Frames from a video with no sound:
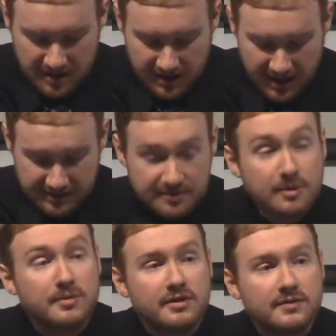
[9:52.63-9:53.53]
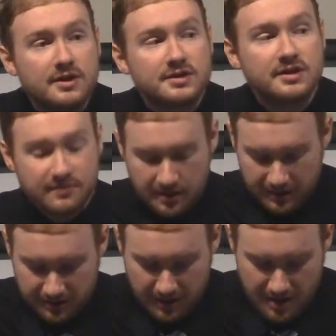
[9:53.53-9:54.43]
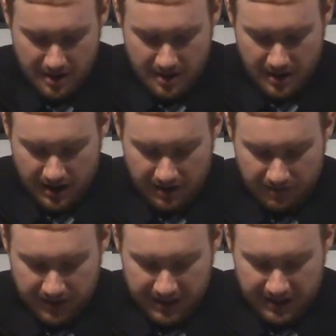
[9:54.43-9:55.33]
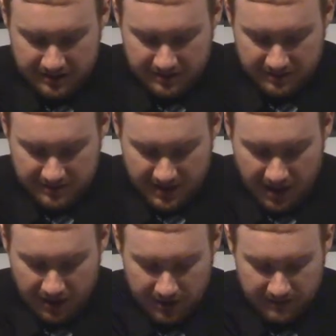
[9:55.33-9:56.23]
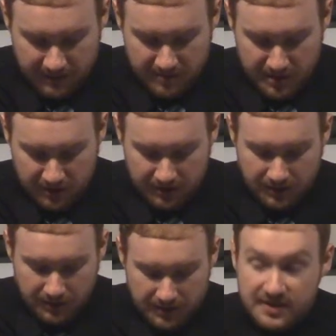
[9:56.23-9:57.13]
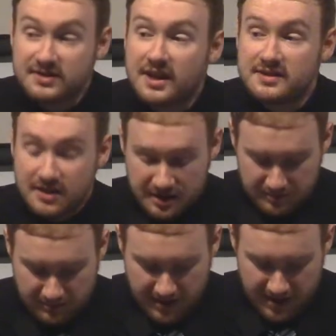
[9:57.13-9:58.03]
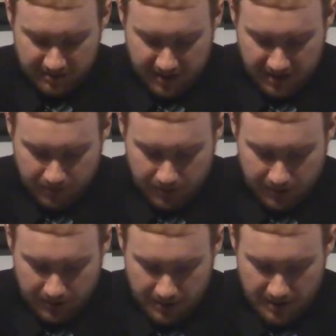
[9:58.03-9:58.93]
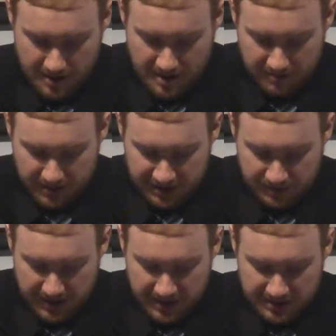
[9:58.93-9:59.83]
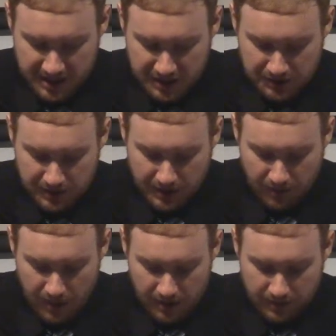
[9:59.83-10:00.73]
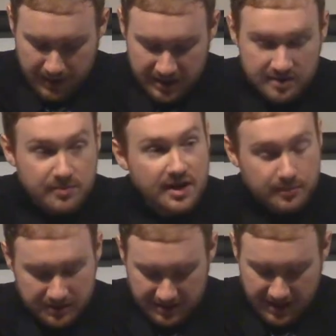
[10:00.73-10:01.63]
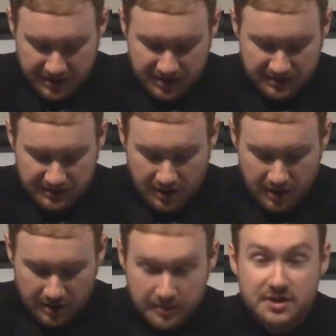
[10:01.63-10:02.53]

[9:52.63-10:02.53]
Yes, when we were first converted, we need to hunger for the milk or the sustenance provided by the word, But as we continue in our walk, we need to be able to digest the harder